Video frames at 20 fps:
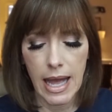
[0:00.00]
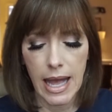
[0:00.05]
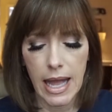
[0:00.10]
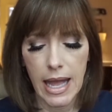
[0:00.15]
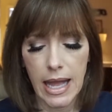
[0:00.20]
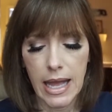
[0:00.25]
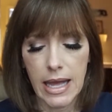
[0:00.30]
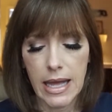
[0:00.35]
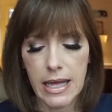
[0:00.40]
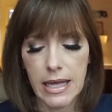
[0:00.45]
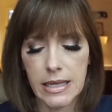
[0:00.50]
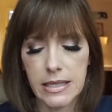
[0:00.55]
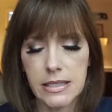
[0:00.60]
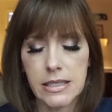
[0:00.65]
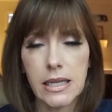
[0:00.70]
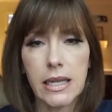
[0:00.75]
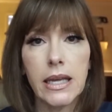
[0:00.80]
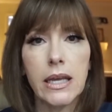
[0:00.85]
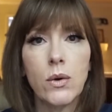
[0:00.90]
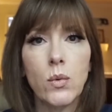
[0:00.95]

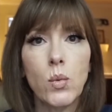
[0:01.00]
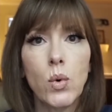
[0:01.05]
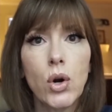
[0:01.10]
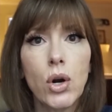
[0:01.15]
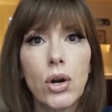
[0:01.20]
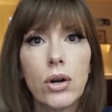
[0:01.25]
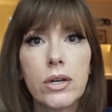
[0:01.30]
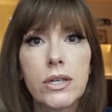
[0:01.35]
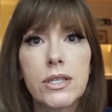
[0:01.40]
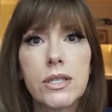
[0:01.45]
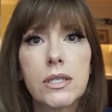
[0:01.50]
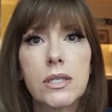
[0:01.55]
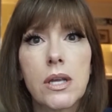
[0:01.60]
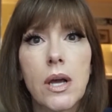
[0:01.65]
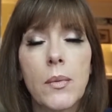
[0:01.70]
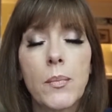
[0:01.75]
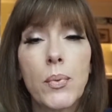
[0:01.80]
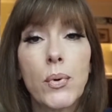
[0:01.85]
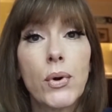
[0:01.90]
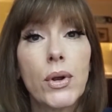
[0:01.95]
And it works
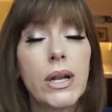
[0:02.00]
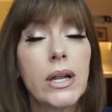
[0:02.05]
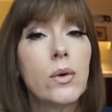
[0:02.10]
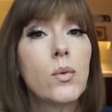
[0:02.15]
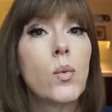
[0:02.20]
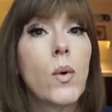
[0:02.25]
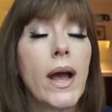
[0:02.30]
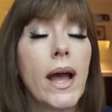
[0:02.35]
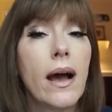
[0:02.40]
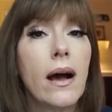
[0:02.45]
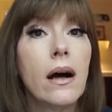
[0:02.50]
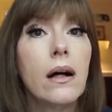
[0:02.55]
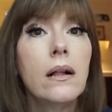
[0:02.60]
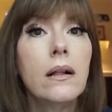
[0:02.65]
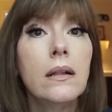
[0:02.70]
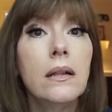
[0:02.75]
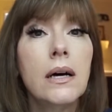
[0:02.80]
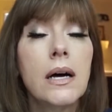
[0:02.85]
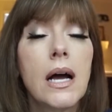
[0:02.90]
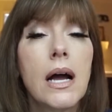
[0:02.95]
pretty
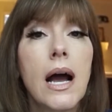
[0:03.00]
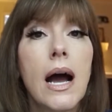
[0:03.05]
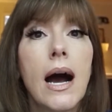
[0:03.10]
well.